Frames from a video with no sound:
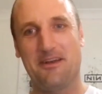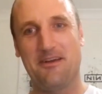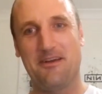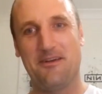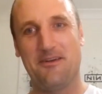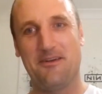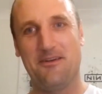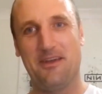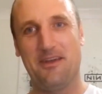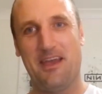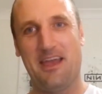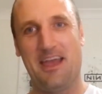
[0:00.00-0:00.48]

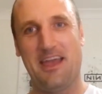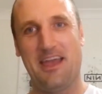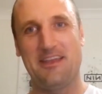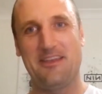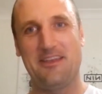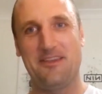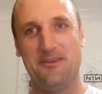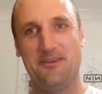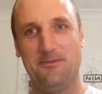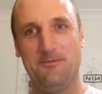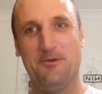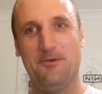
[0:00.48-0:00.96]
ago,
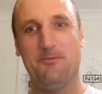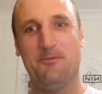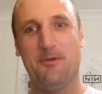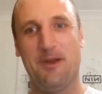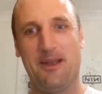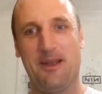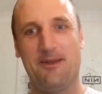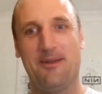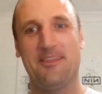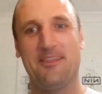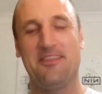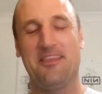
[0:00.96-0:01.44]
and you were
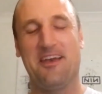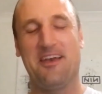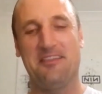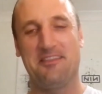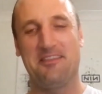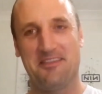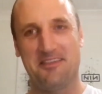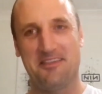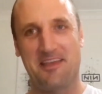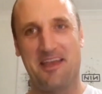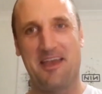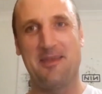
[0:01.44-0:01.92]
wearing
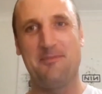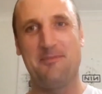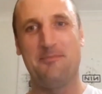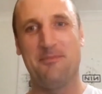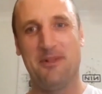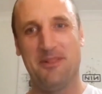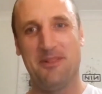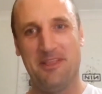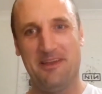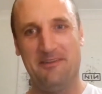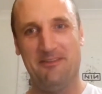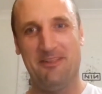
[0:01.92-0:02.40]
that
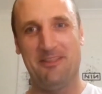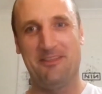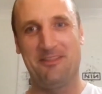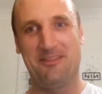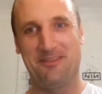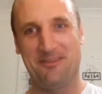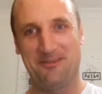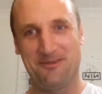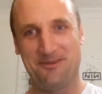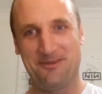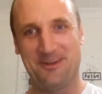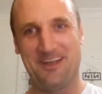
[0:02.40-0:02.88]
same
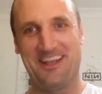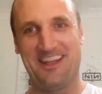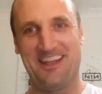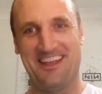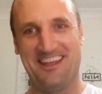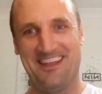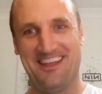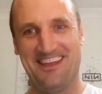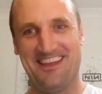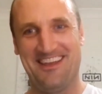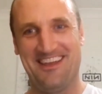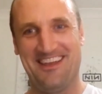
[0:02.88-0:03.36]
malevolence hoodie,
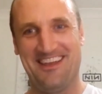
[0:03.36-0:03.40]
